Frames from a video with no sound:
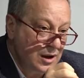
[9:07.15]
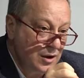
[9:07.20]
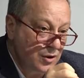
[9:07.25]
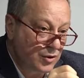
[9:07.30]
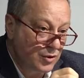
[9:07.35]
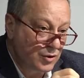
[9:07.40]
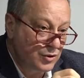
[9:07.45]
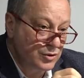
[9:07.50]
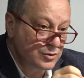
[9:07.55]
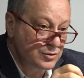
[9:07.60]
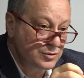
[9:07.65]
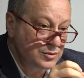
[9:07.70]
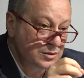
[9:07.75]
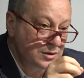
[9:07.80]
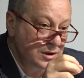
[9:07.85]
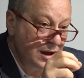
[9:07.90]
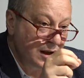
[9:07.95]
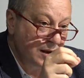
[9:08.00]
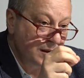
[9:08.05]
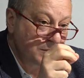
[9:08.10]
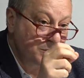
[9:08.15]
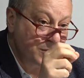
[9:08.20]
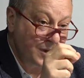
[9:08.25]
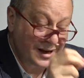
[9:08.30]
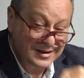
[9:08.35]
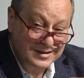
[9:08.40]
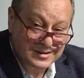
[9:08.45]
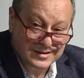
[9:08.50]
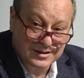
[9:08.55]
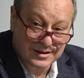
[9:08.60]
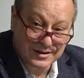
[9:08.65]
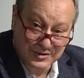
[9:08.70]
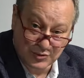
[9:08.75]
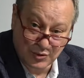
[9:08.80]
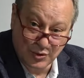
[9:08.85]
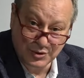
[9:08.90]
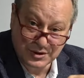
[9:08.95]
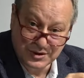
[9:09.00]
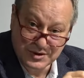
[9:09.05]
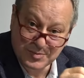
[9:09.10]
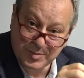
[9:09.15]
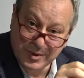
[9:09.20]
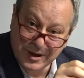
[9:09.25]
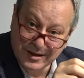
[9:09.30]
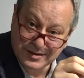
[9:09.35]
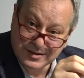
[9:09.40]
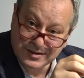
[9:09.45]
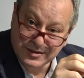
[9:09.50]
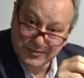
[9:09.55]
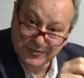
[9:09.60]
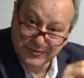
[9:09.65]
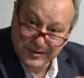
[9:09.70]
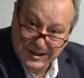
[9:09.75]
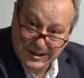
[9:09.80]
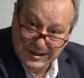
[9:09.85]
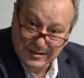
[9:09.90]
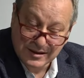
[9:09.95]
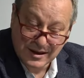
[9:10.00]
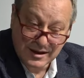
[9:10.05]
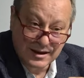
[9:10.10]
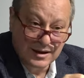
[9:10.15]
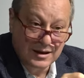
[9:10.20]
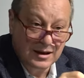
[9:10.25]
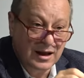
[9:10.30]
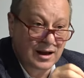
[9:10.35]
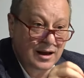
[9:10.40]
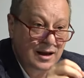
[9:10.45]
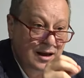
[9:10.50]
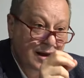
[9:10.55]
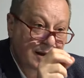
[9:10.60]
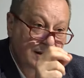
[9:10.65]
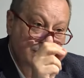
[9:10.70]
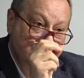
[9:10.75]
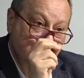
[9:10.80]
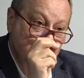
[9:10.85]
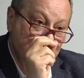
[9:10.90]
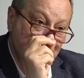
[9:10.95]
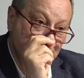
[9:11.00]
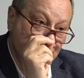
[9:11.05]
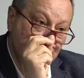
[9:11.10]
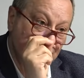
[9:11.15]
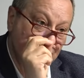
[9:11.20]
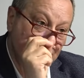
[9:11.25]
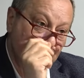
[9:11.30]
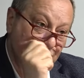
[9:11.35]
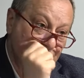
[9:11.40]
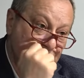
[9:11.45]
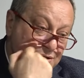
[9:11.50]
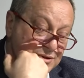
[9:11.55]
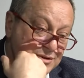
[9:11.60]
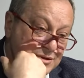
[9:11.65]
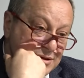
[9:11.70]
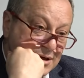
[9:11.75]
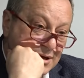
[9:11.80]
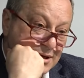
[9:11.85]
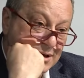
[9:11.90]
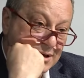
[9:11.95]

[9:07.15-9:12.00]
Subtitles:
on its Black Sea fleet and also on its